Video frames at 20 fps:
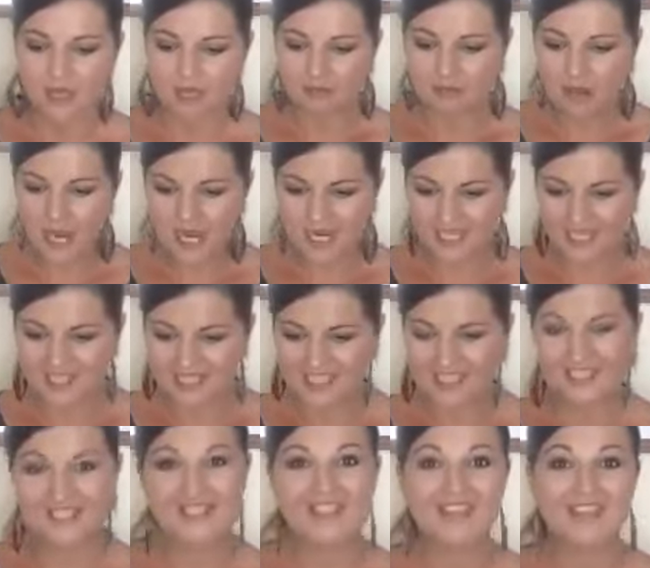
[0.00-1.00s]
Right,
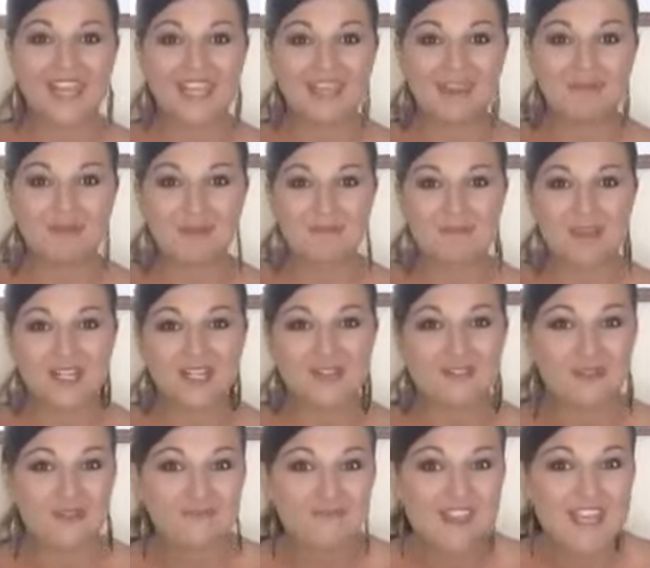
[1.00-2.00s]
thank you very much
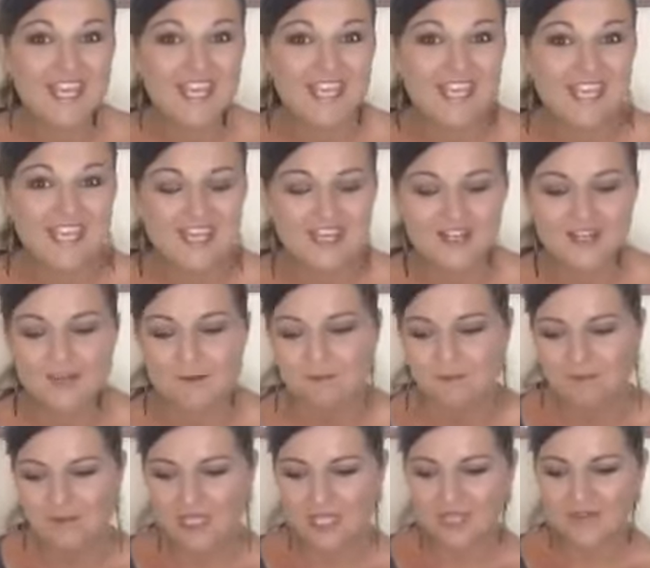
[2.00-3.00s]
for being here.
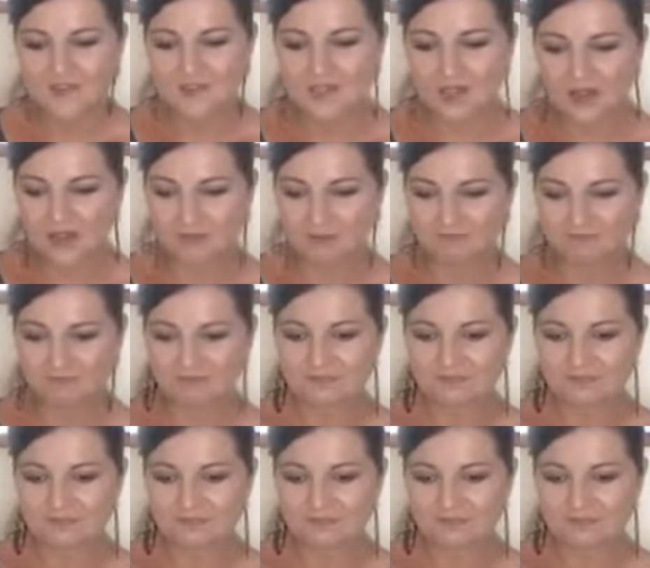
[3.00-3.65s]
So,